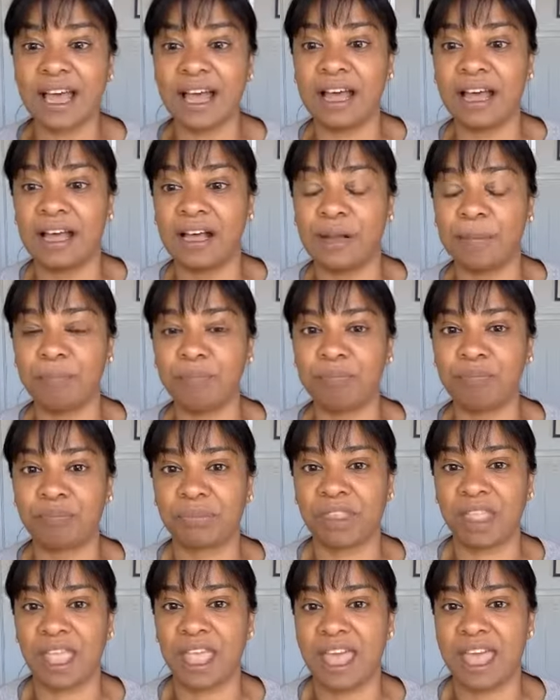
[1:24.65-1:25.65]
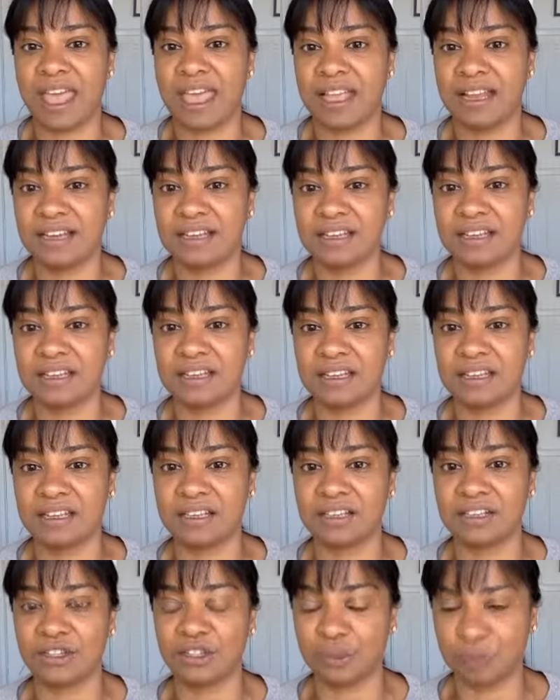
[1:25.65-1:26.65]
and
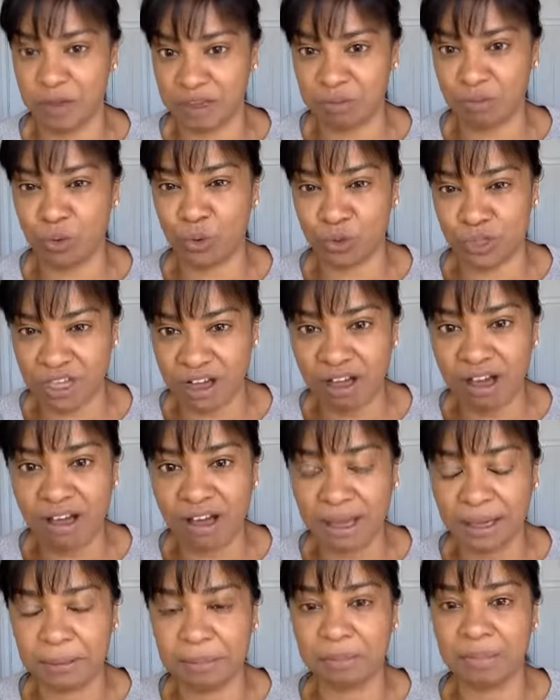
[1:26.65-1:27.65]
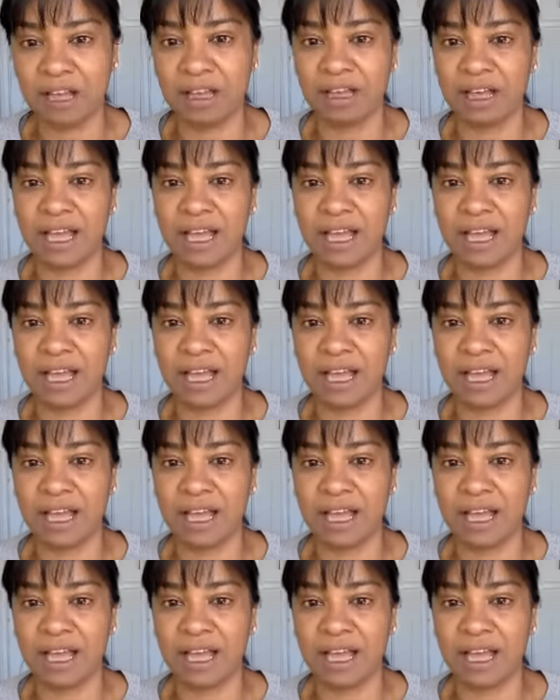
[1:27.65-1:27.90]
you spend more time